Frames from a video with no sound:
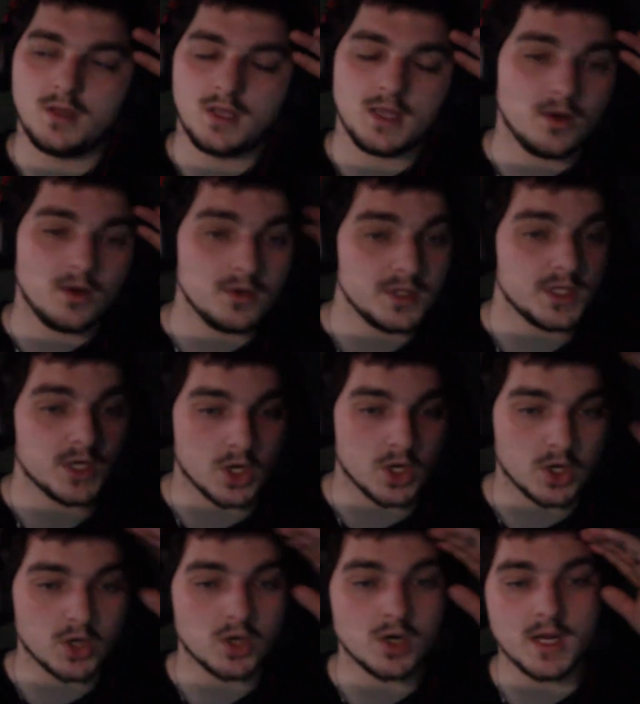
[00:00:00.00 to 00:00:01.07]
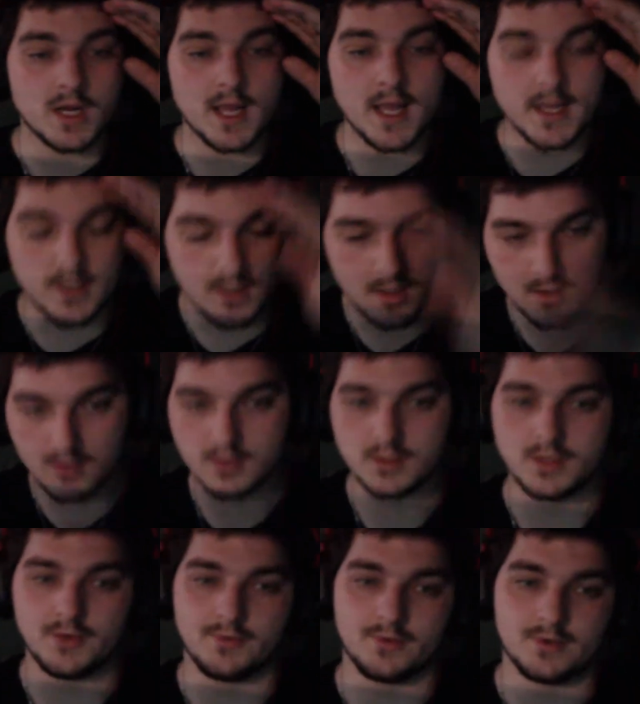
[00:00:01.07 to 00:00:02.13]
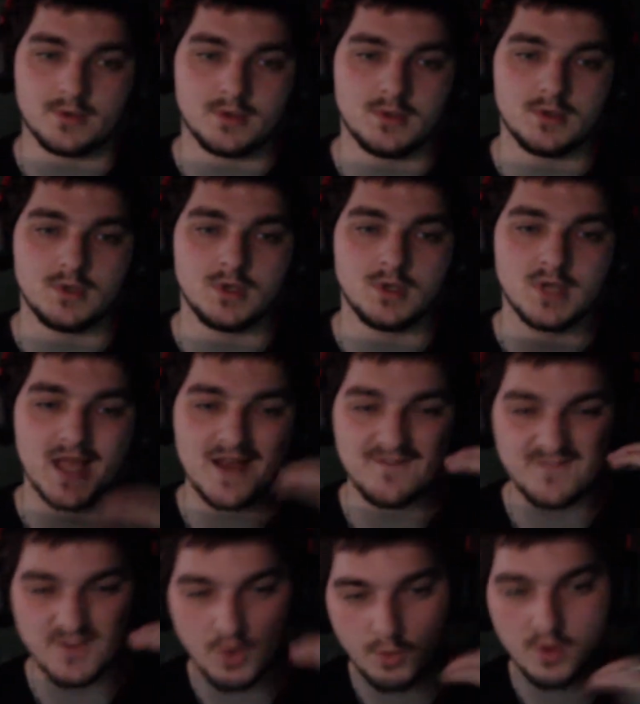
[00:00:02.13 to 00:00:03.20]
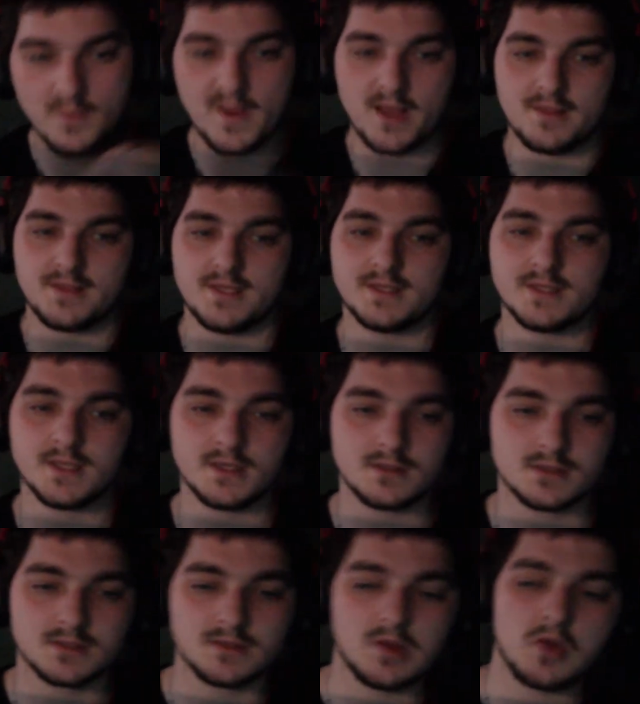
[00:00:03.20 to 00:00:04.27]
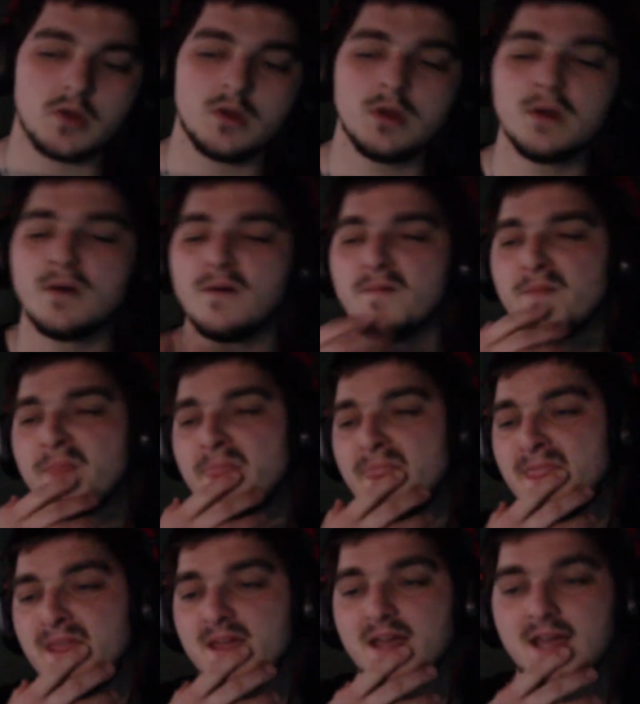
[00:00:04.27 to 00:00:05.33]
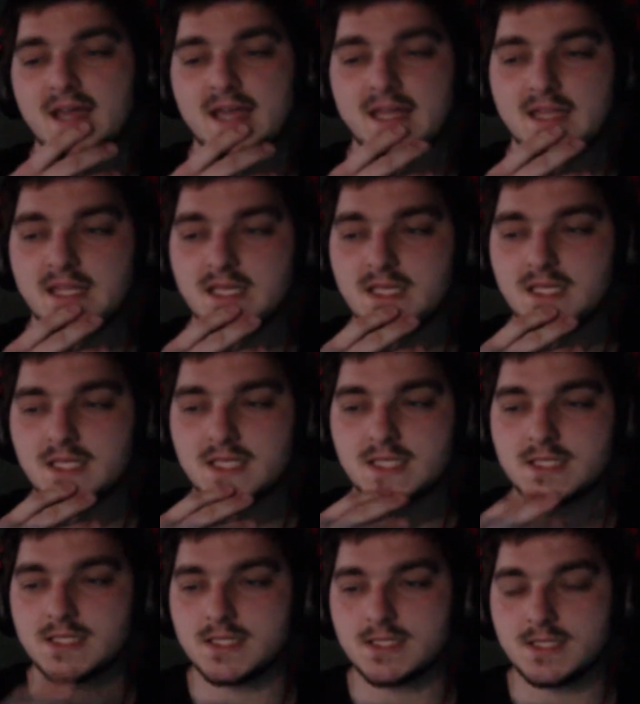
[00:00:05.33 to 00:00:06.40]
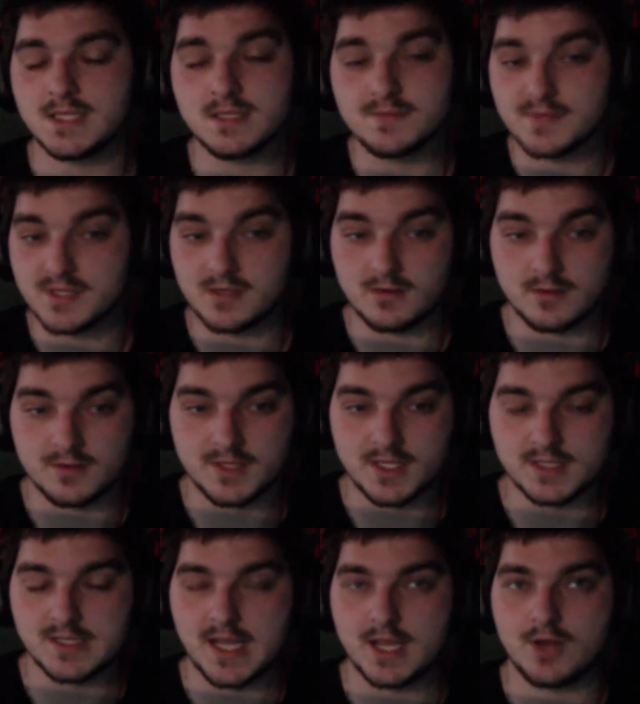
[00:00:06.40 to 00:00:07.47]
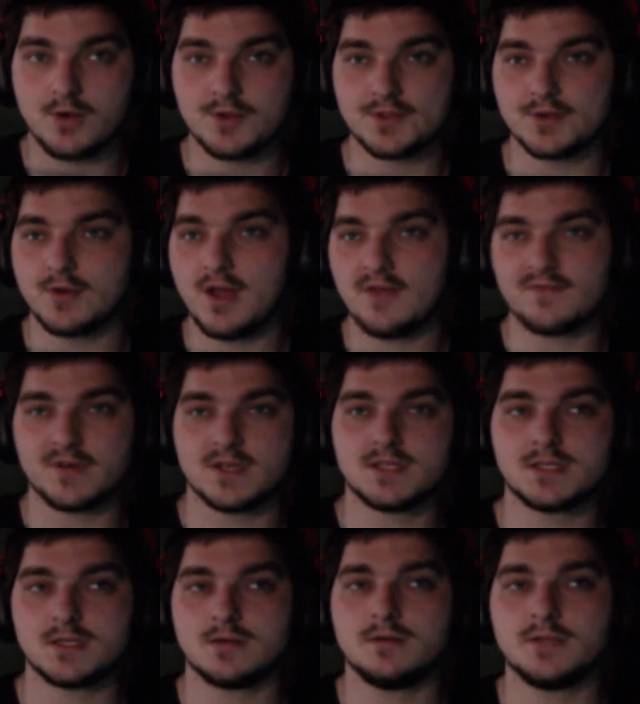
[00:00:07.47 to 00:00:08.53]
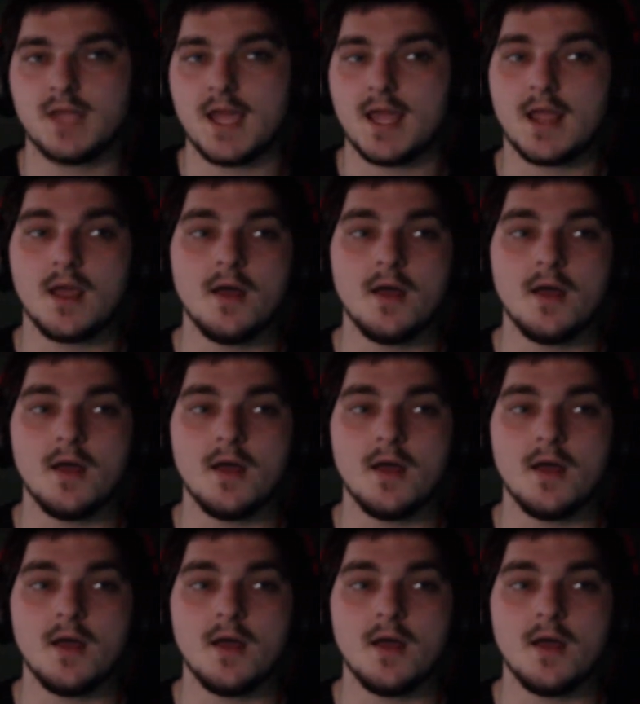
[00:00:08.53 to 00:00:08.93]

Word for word: Only her and her alone have known about these things. And these these particular things I go through every single day.